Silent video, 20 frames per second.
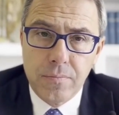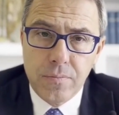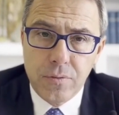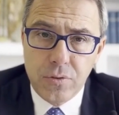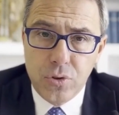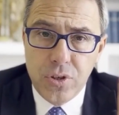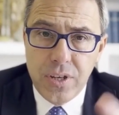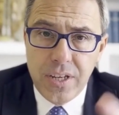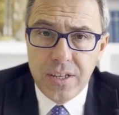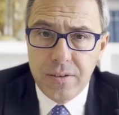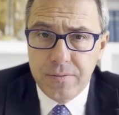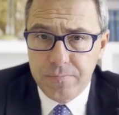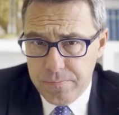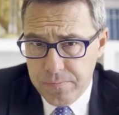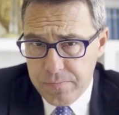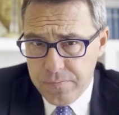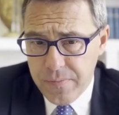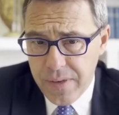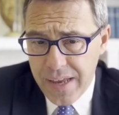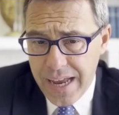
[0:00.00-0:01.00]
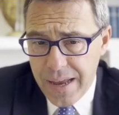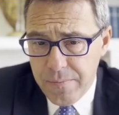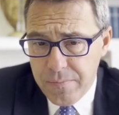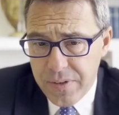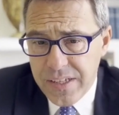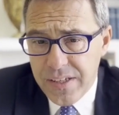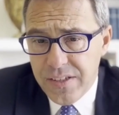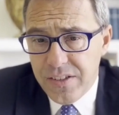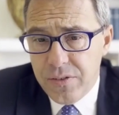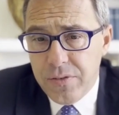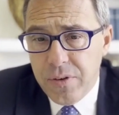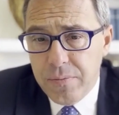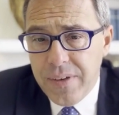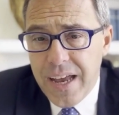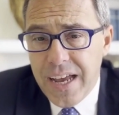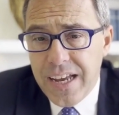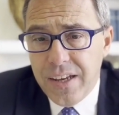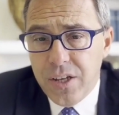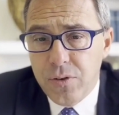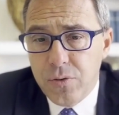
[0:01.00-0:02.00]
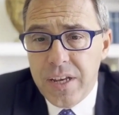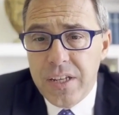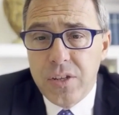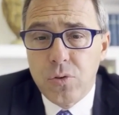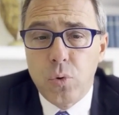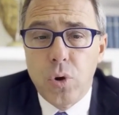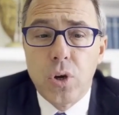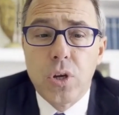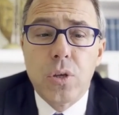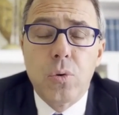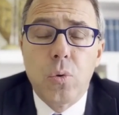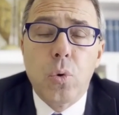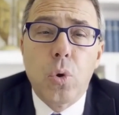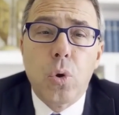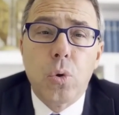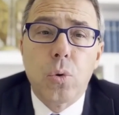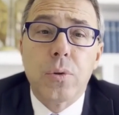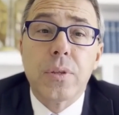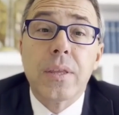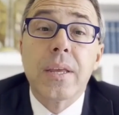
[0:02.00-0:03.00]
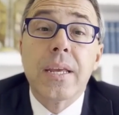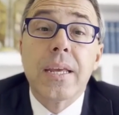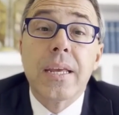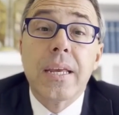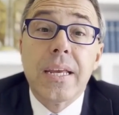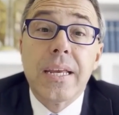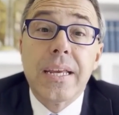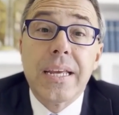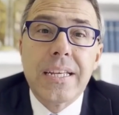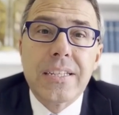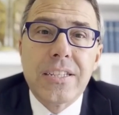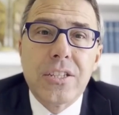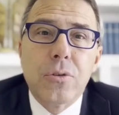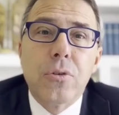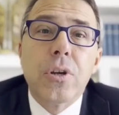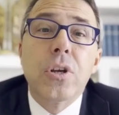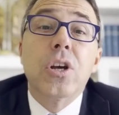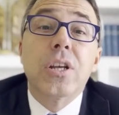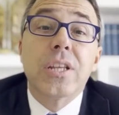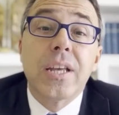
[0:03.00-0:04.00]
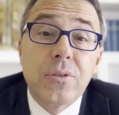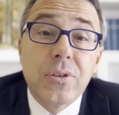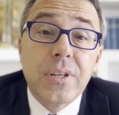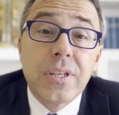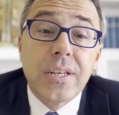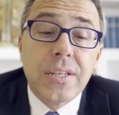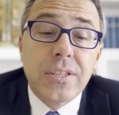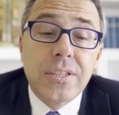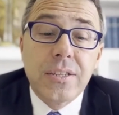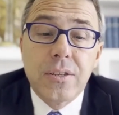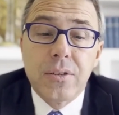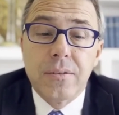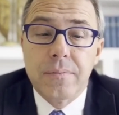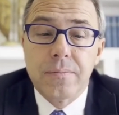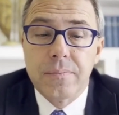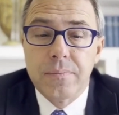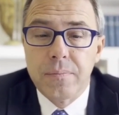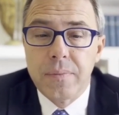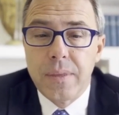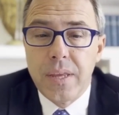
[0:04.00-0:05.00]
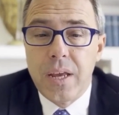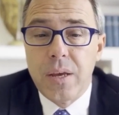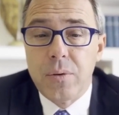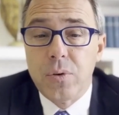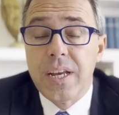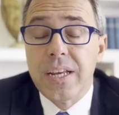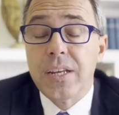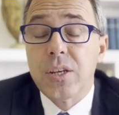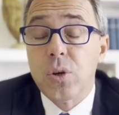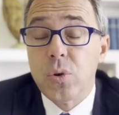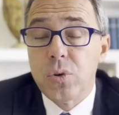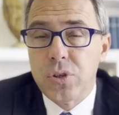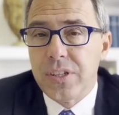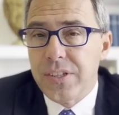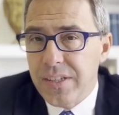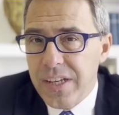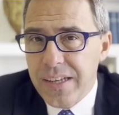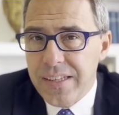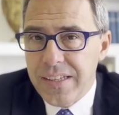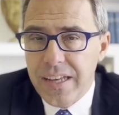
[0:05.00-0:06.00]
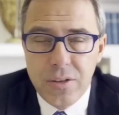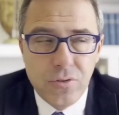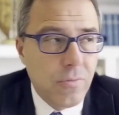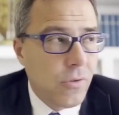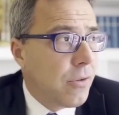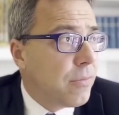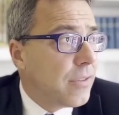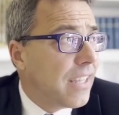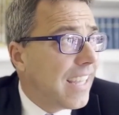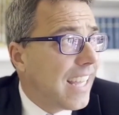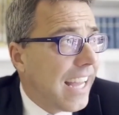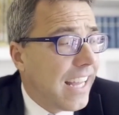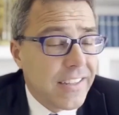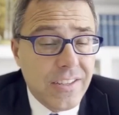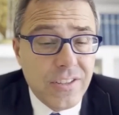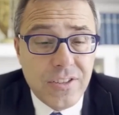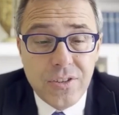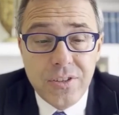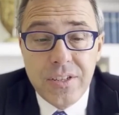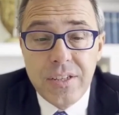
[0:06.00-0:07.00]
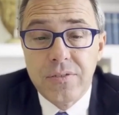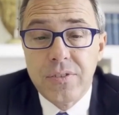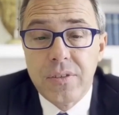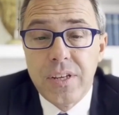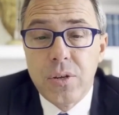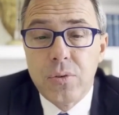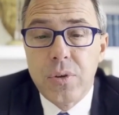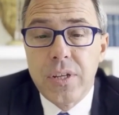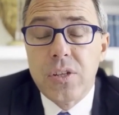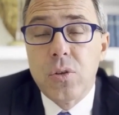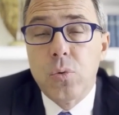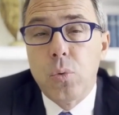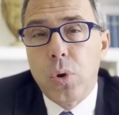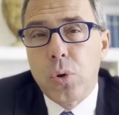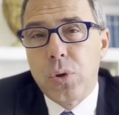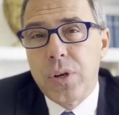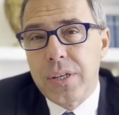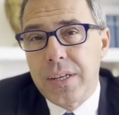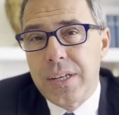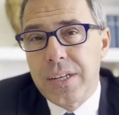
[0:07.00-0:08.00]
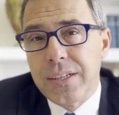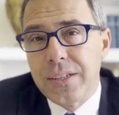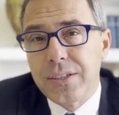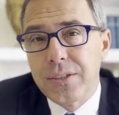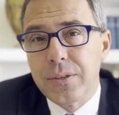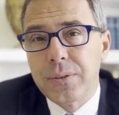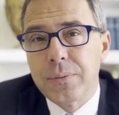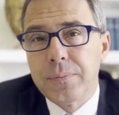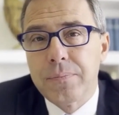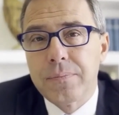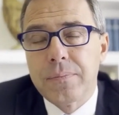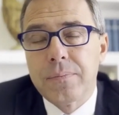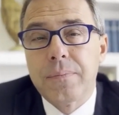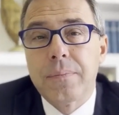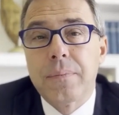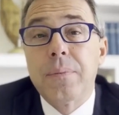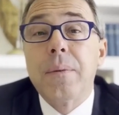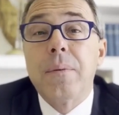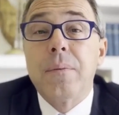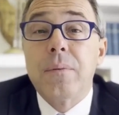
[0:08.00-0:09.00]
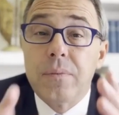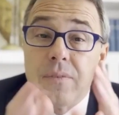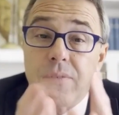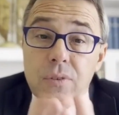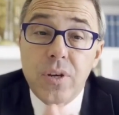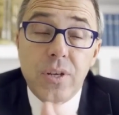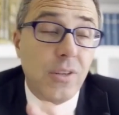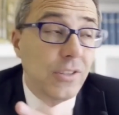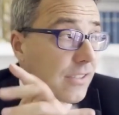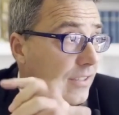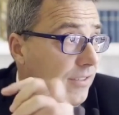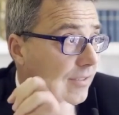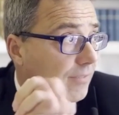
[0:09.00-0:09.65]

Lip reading: 3. Absence of a valid arrest warrant or insufficient evidence. A red notice can therefore be cancelled if the arrest warrant is not